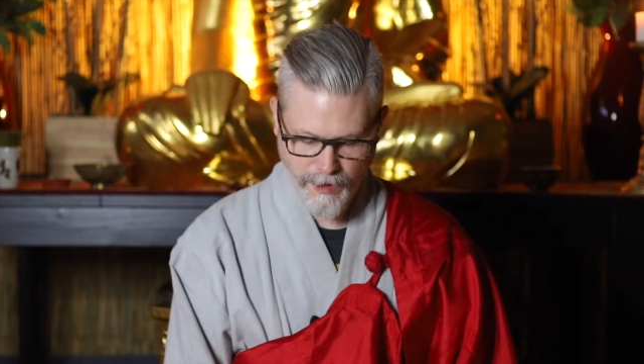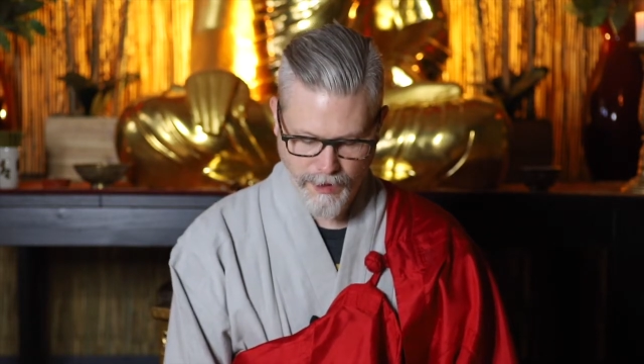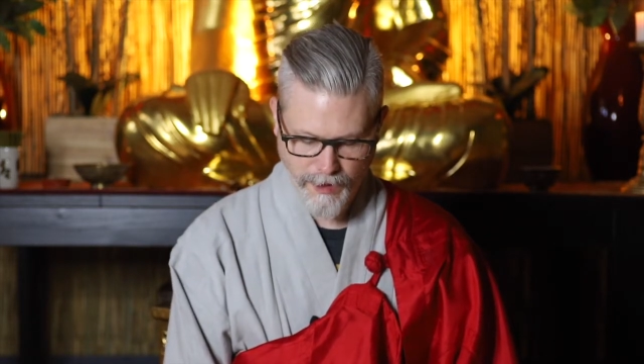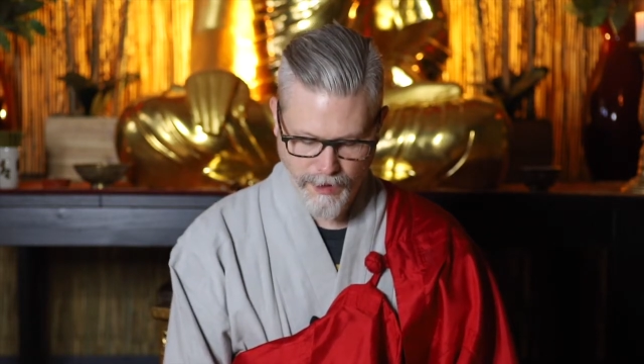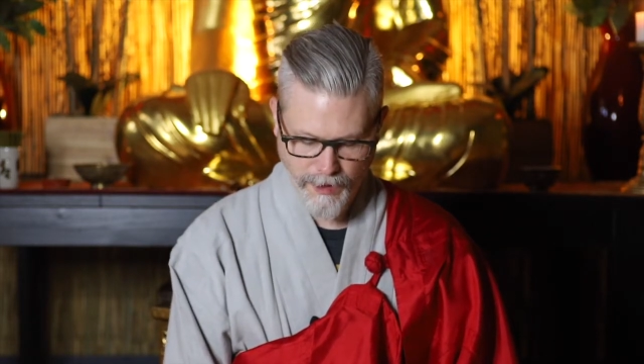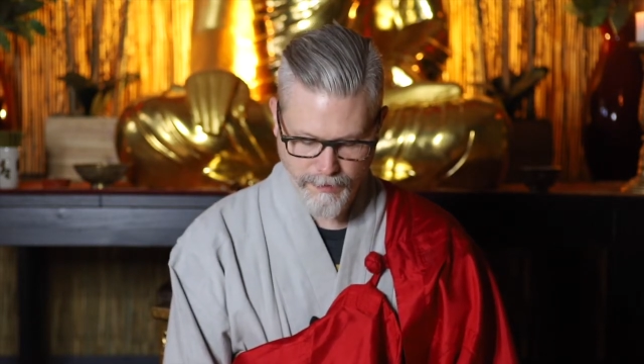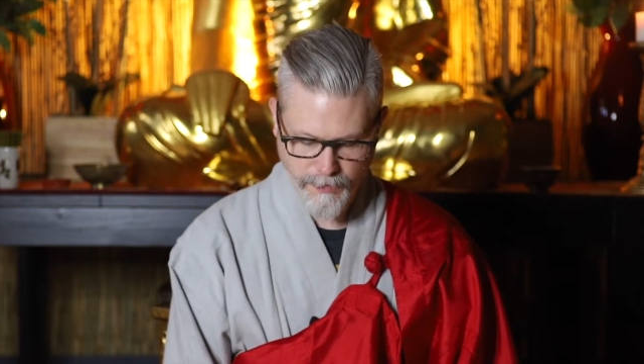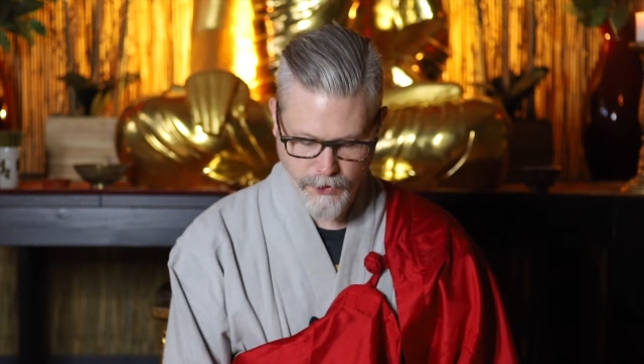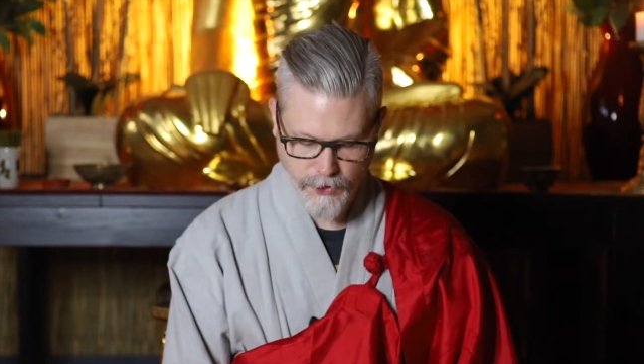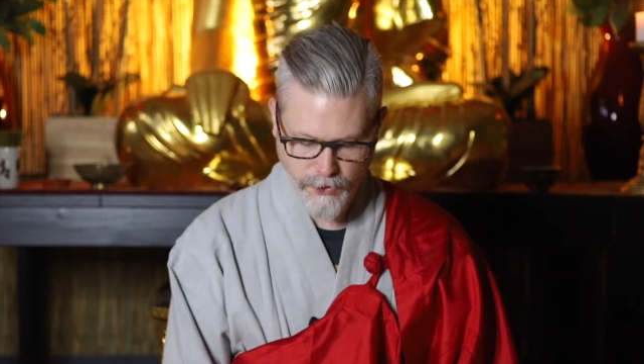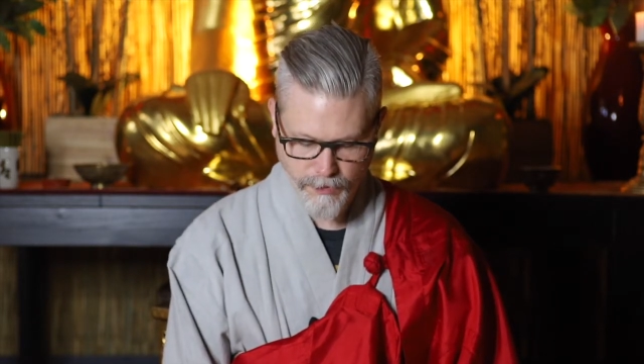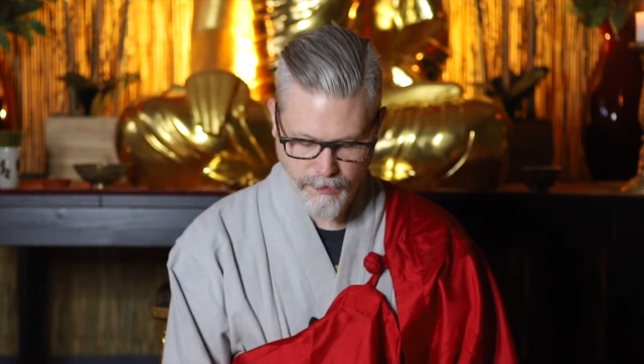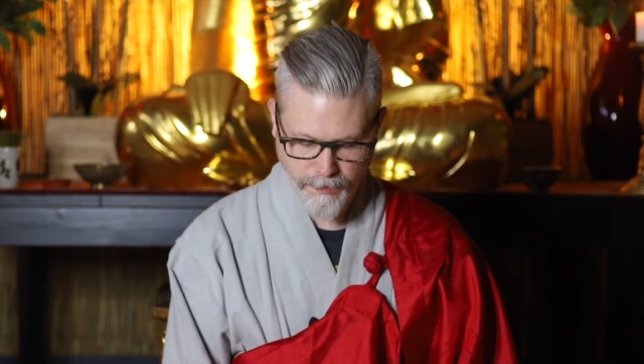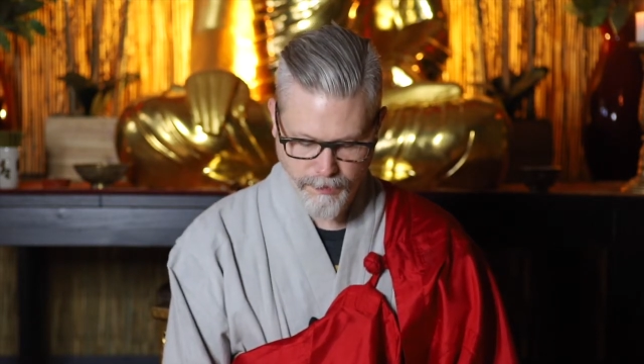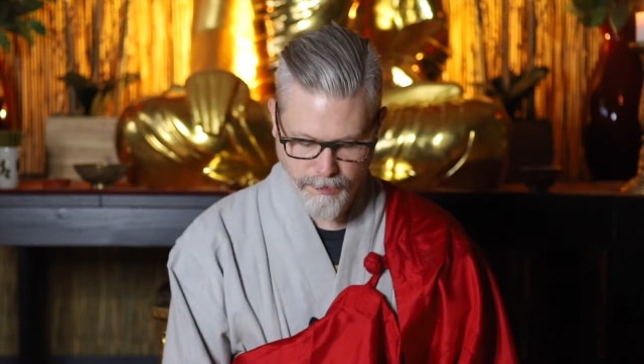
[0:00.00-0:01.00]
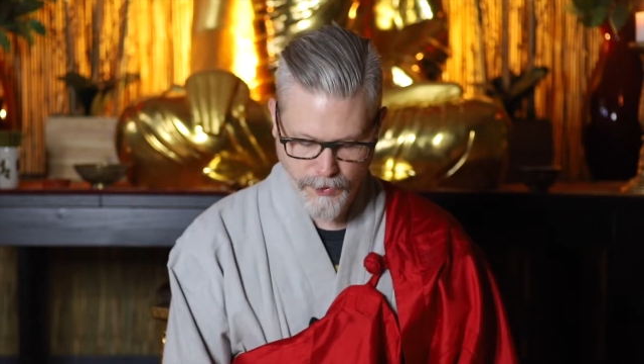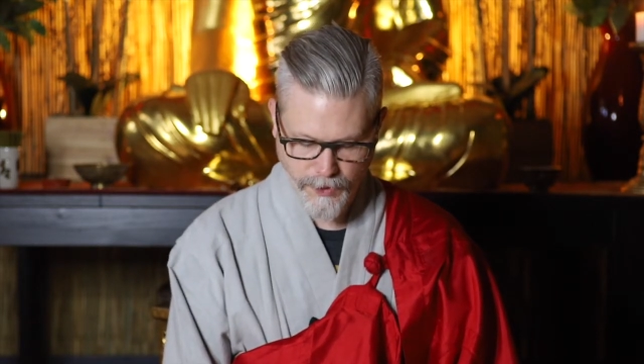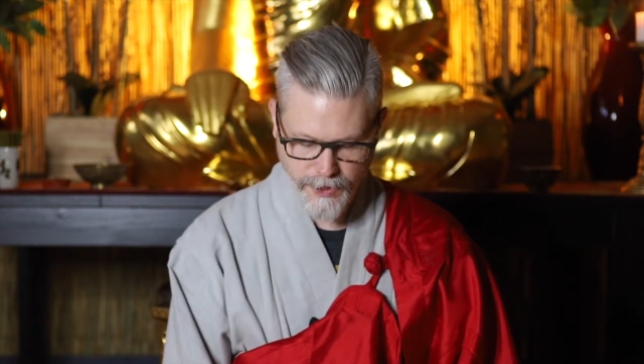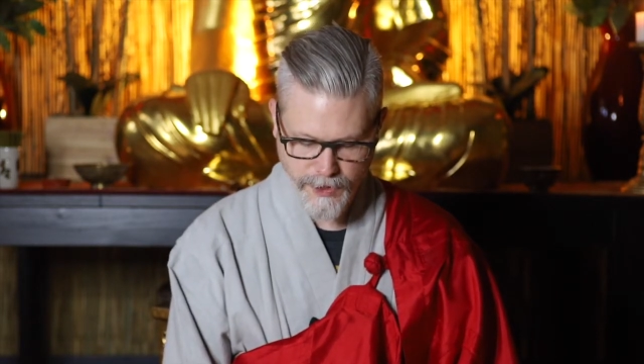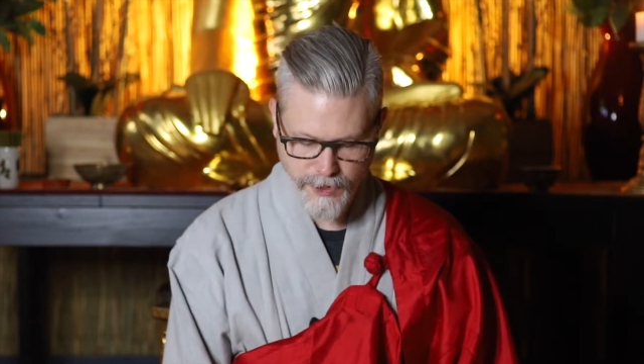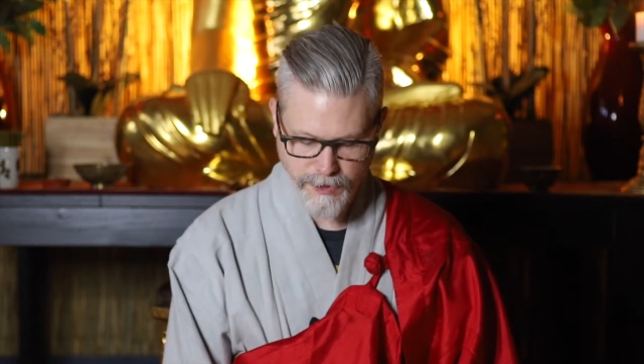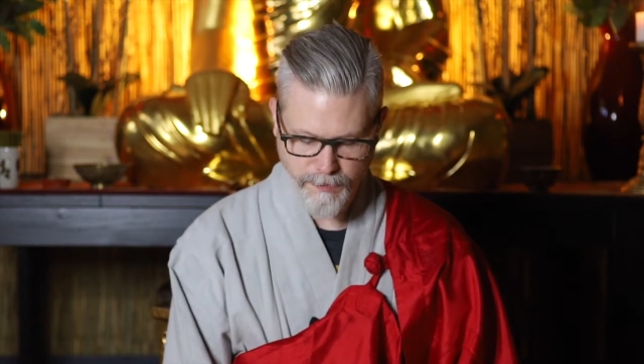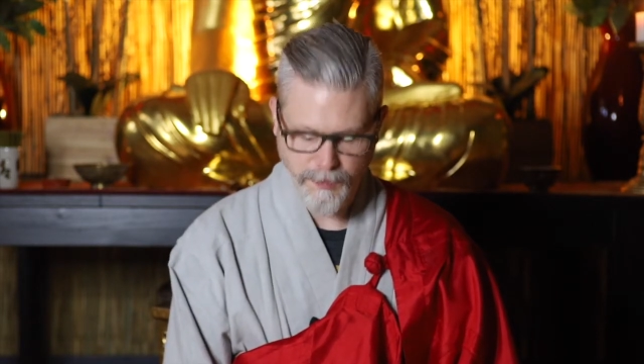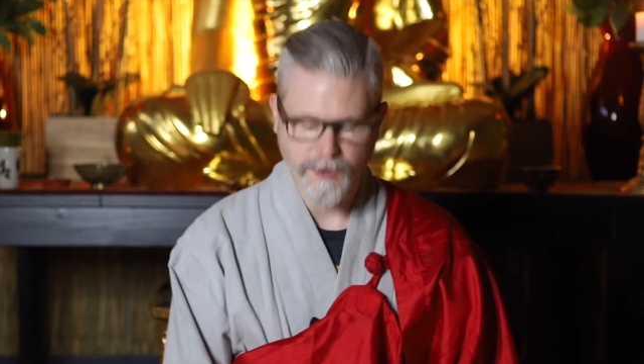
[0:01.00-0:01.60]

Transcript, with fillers: Um, do Buddhists